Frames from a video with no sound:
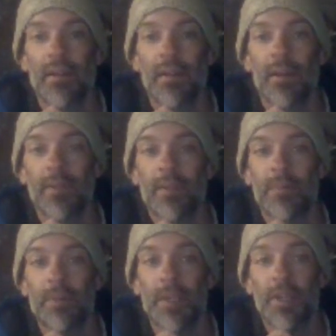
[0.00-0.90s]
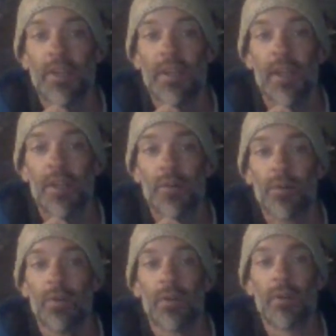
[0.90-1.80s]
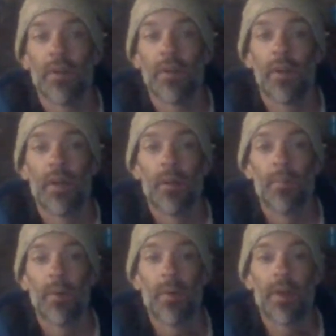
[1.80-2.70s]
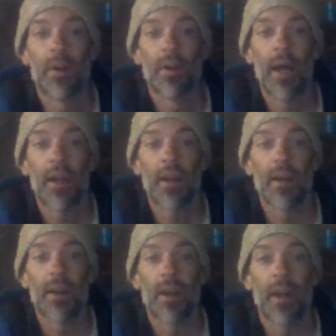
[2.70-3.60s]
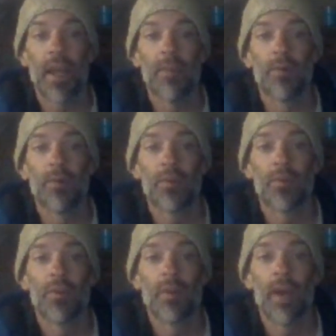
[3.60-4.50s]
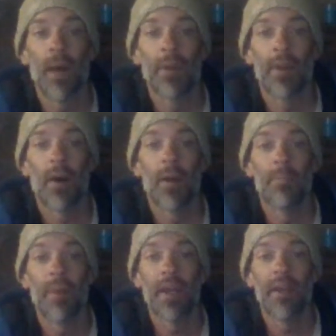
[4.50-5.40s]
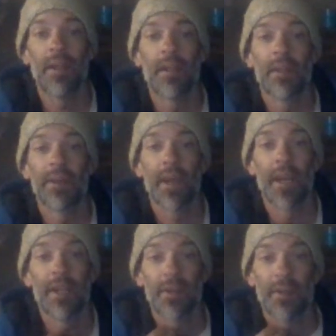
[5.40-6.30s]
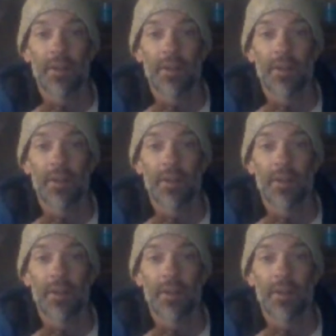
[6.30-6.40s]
of its mission schedule, but we are not able to comment on pending litigation.